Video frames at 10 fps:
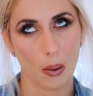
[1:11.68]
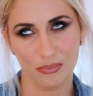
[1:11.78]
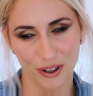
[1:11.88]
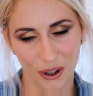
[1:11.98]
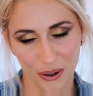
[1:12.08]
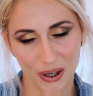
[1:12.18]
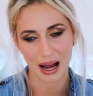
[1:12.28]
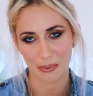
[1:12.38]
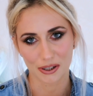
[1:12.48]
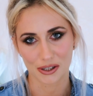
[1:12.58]

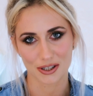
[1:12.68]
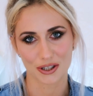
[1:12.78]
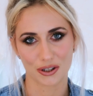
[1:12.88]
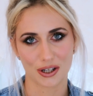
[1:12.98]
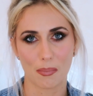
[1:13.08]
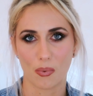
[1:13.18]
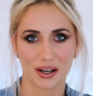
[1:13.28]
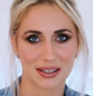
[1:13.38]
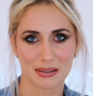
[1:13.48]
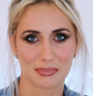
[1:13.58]
I would use a nude lip.
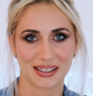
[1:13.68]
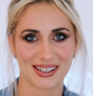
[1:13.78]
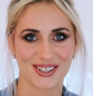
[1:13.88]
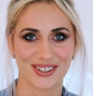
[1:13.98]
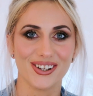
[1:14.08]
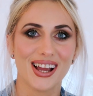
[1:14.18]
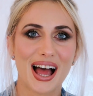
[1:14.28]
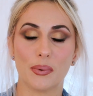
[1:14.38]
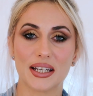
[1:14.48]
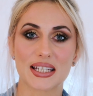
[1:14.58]
What else am I going to do?
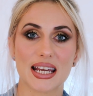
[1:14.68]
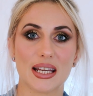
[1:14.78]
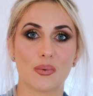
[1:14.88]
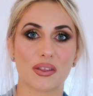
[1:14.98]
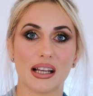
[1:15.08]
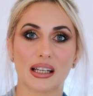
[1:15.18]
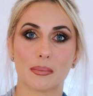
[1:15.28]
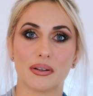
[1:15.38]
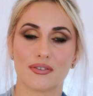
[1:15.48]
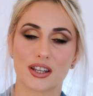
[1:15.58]
We went in with a
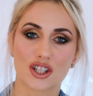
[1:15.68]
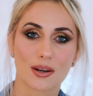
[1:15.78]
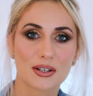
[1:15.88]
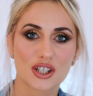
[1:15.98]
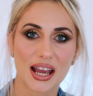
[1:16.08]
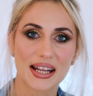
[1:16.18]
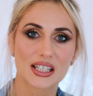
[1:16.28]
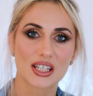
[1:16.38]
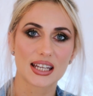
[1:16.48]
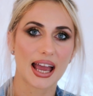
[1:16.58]
little bit of the shimmer
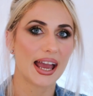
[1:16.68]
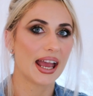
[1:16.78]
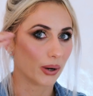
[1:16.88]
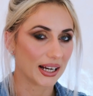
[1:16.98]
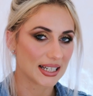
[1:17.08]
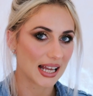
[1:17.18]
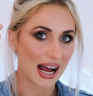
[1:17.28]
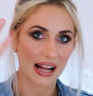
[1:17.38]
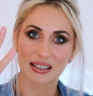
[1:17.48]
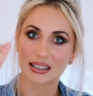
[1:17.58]
shades today, winged
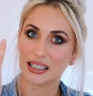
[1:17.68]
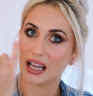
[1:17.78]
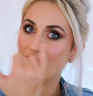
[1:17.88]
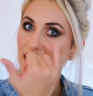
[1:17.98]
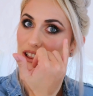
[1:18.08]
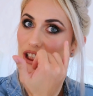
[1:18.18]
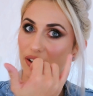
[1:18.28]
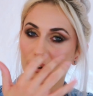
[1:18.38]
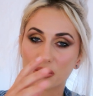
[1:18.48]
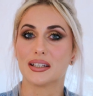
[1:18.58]
out the
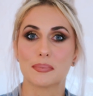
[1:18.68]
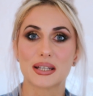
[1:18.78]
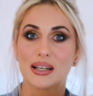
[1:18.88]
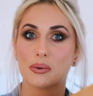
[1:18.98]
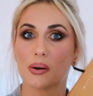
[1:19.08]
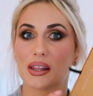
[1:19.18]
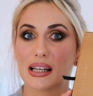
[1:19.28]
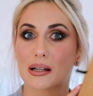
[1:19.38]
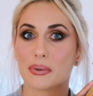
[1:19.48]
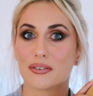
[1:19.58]
eyeshadow. We dipped in with a
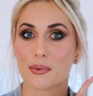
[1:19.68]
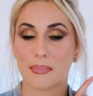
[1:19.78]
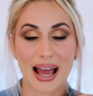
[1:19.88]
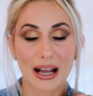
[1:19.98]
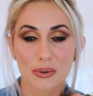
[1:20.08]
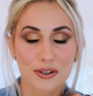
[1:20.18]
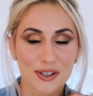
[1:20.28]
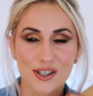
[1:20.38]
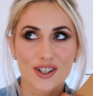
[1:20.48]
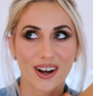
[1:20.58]
little bit of the black, which
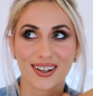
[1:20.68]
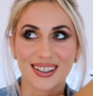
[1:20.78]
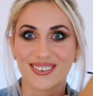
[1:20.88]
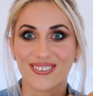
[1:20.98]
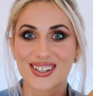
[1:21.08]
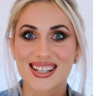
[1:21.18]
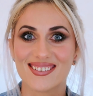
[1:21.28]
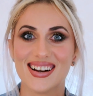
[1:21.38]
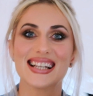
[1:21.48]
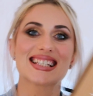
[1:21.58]
was totally naughty
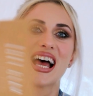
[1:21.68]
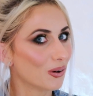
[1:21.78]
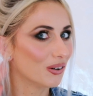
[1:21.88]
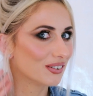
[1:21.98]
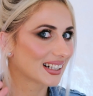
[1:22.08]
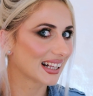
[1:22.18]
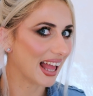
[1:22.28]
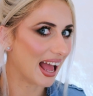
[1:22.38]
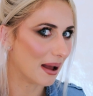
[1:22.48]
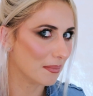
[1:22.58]
of us. More of a
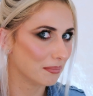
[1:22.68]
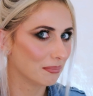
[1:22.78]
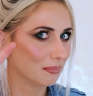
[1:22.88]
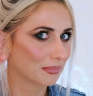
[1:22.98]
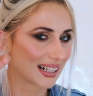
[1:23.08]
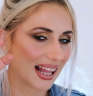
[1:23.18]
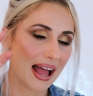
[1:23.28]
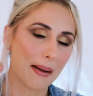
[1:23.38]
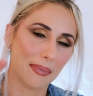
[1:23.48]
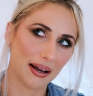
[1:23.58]

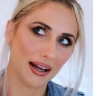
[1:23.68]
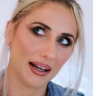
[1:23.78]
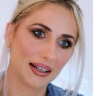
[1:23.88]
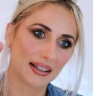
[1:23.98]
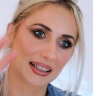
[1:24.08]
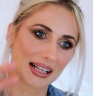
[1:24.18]
glamour